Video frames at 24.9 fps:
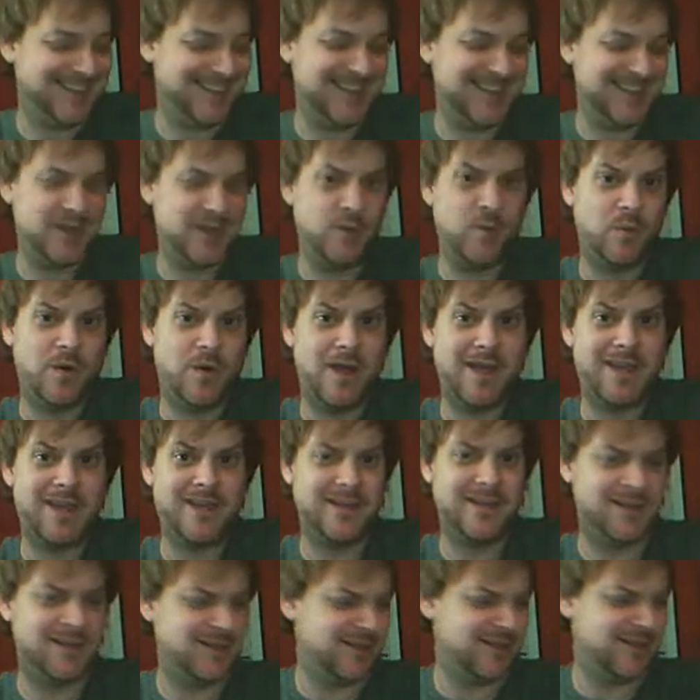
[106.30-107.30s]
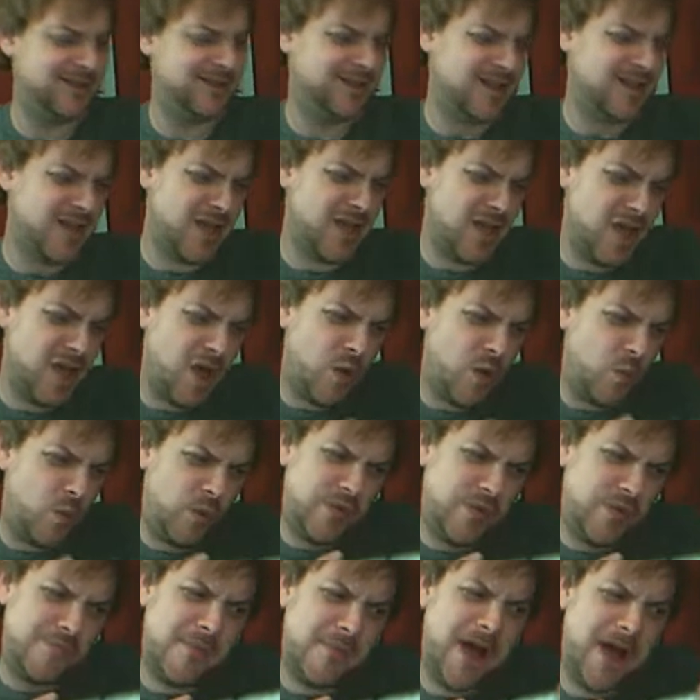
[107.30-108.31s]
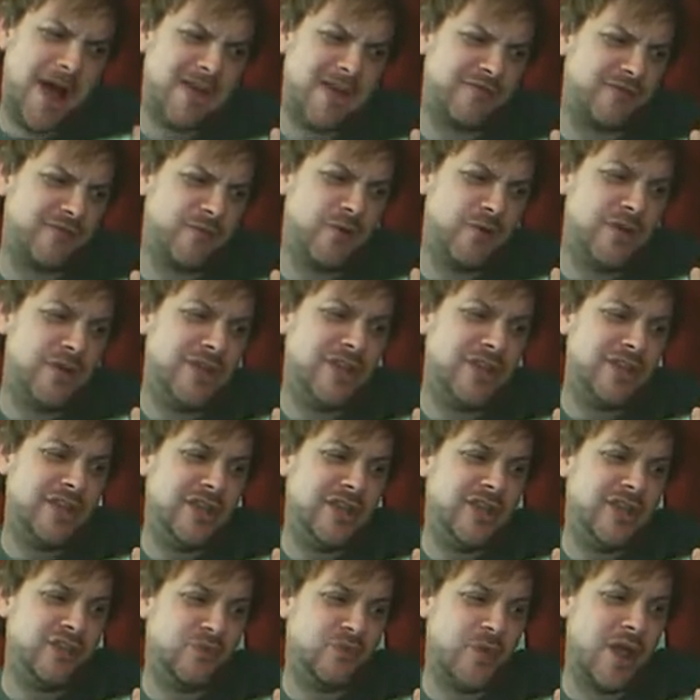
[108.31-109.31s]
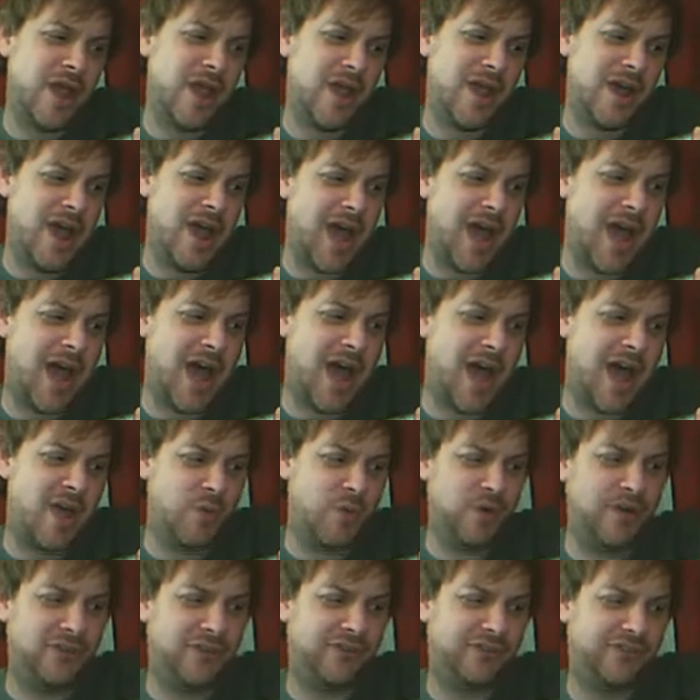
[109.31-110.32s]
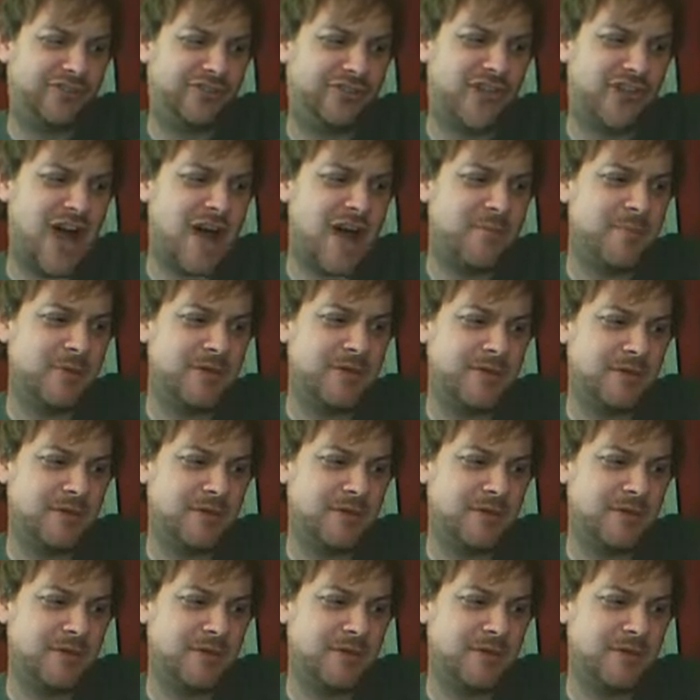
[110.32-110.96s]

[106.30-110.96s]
anyway, with my freeze ray, I will stop.